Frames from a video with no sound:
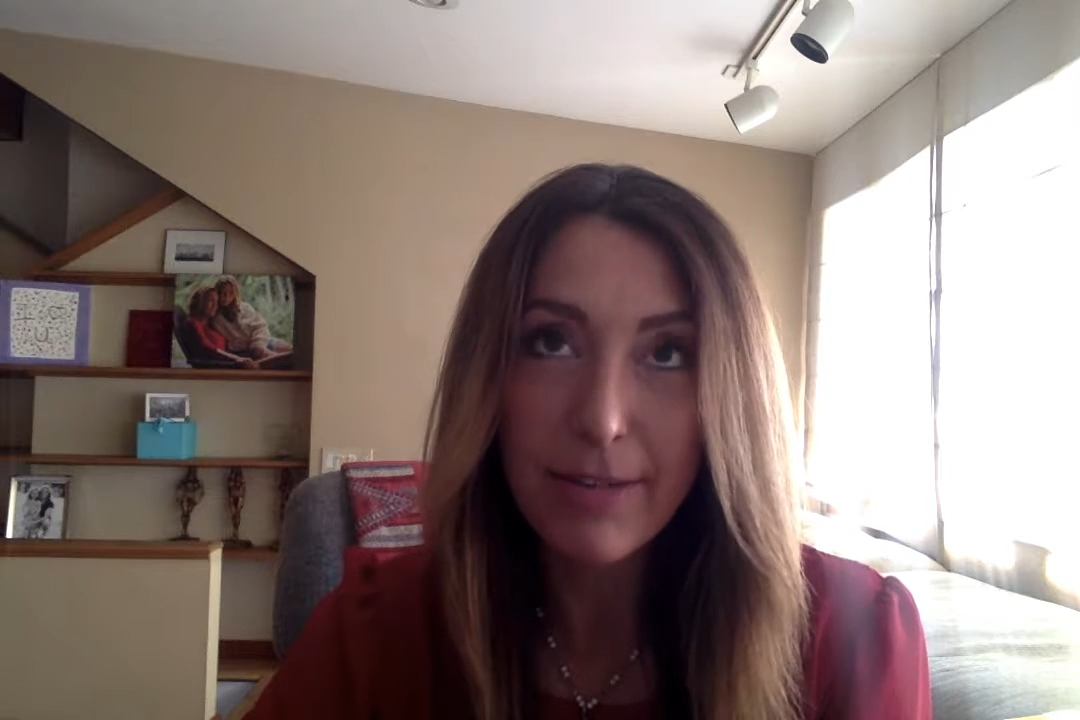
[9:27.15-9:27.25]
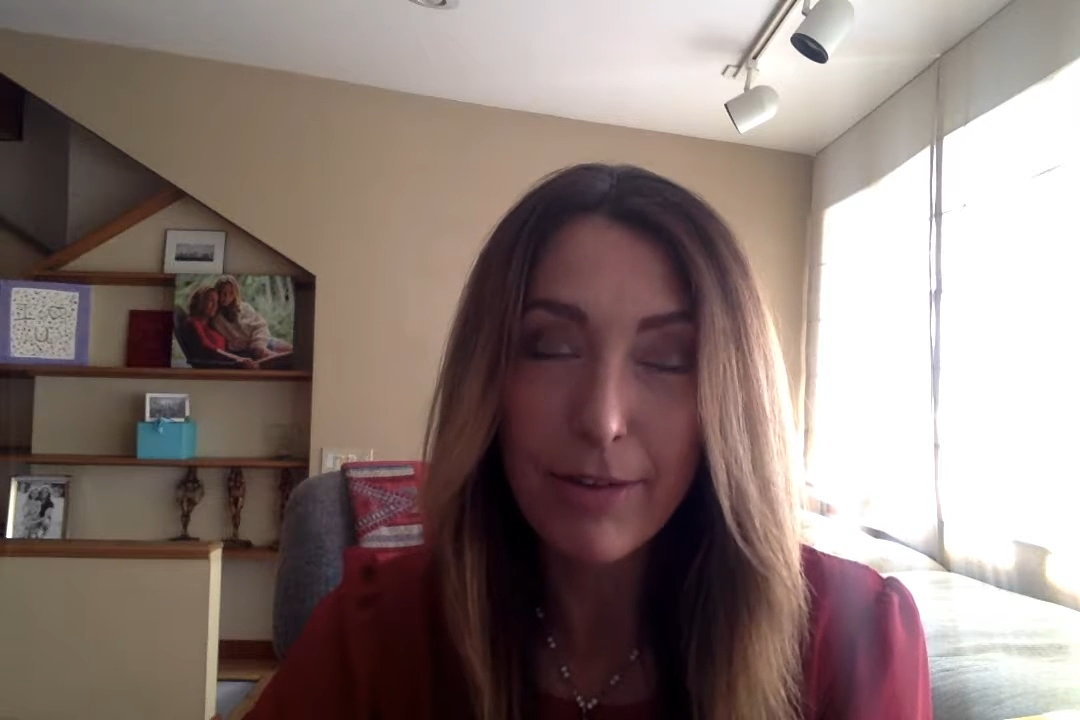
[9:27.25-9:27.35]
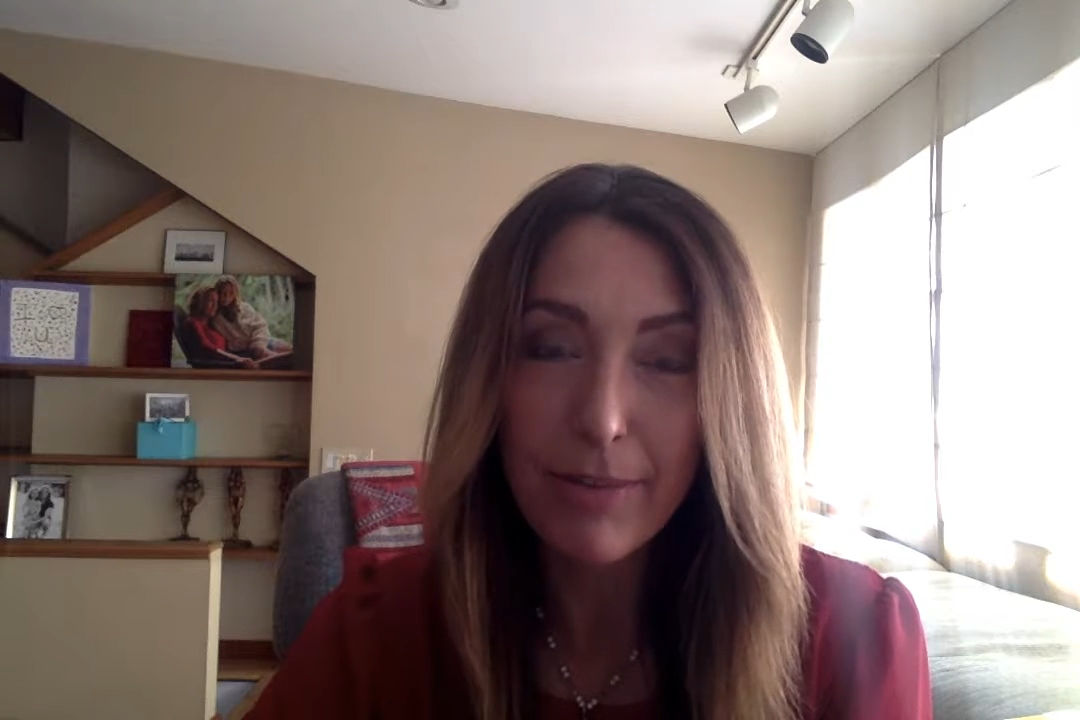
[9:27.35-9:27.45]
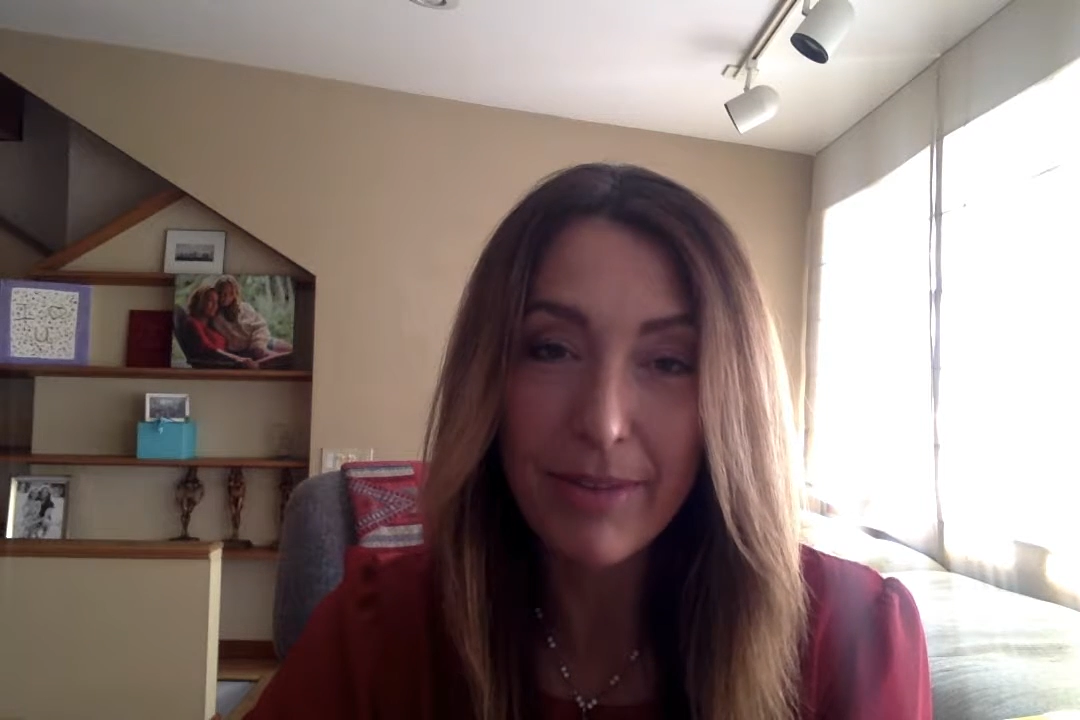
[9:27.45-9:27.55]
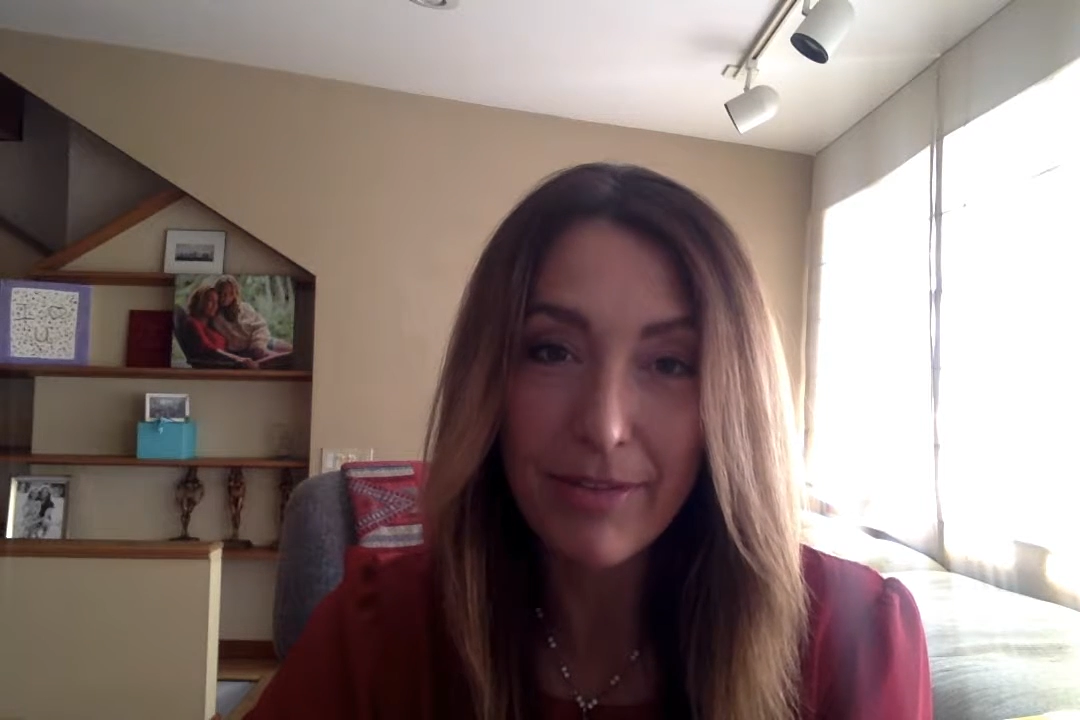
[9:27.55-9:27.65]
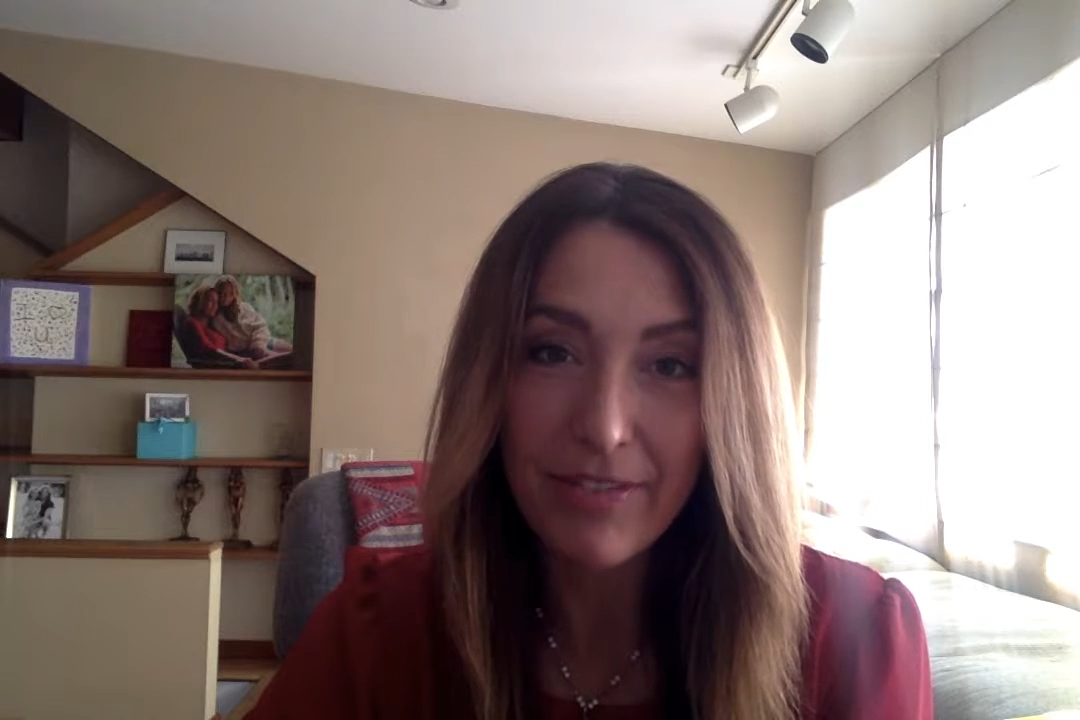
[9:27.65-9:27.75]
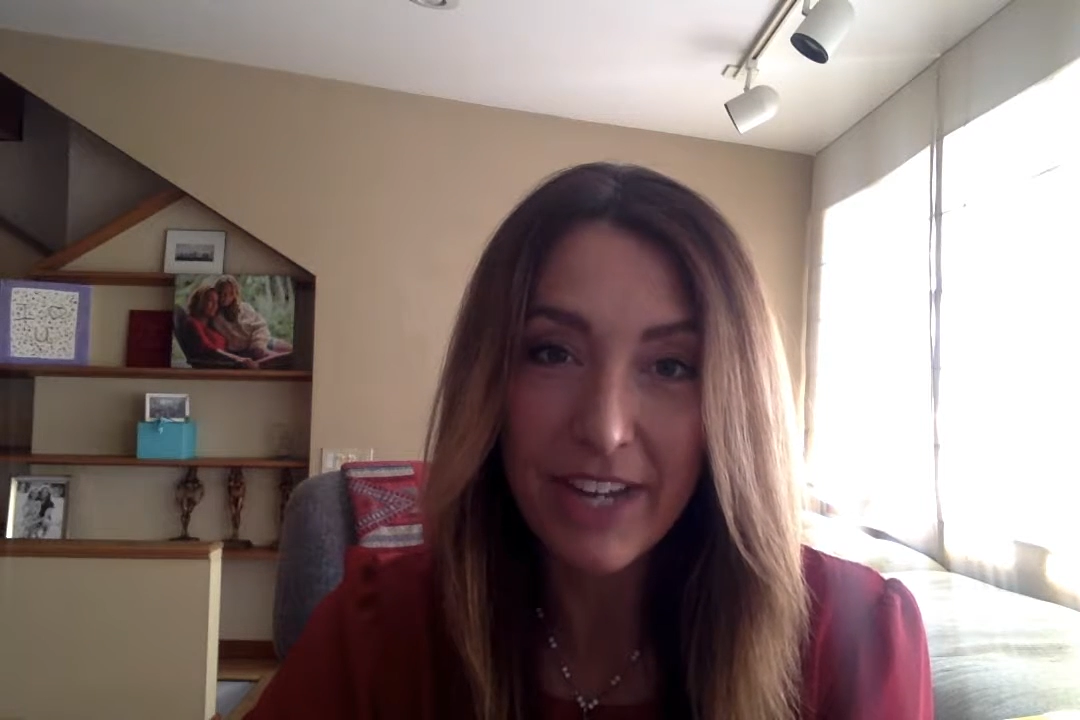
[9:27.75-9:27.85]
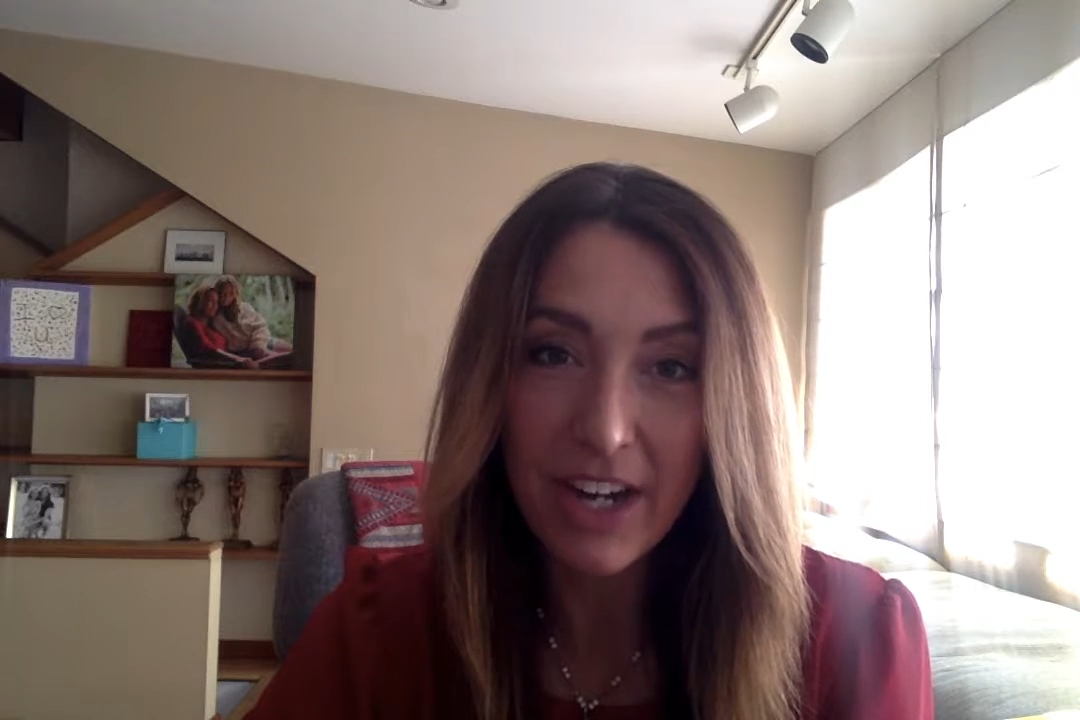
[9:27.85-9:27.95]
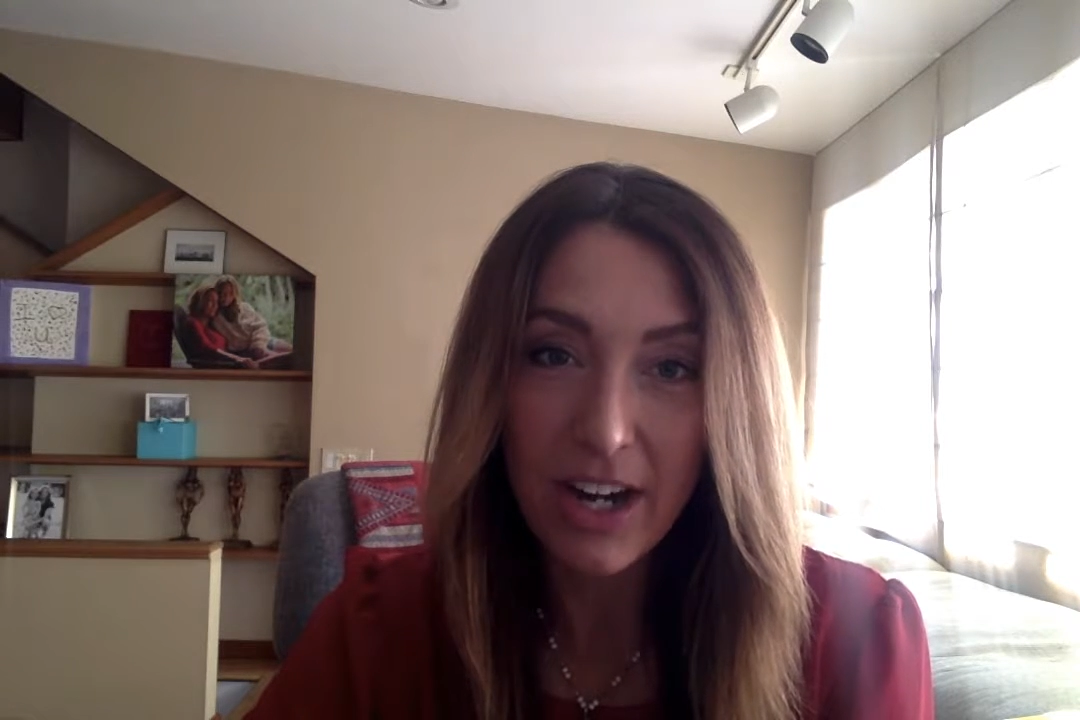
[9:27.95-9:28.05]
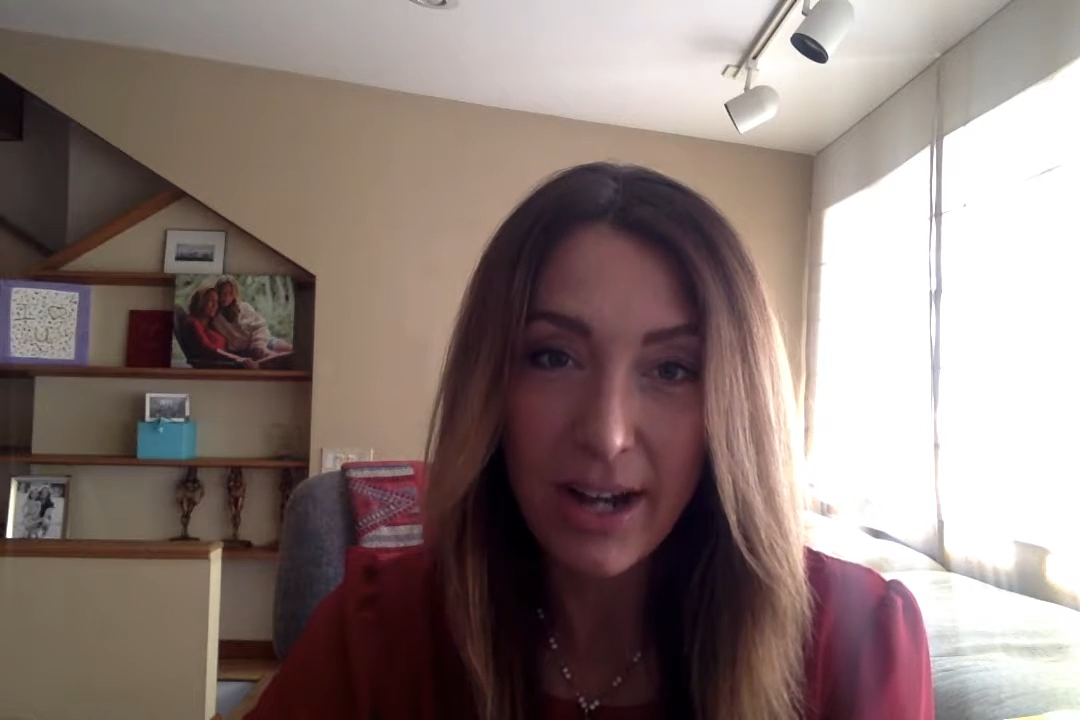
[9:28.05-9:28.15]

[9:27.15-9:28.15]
from the fear